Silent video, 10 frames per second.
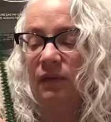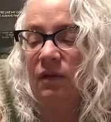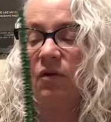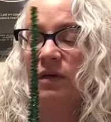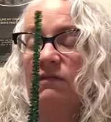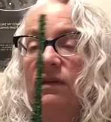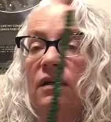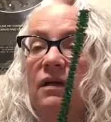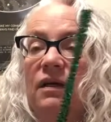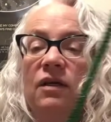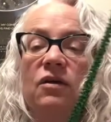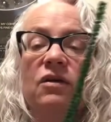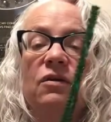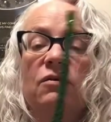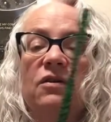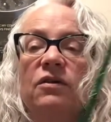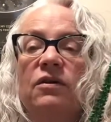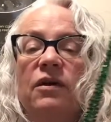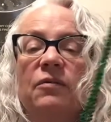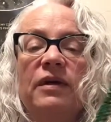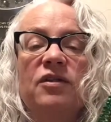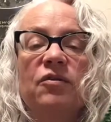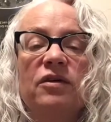Or even you could use your eraser on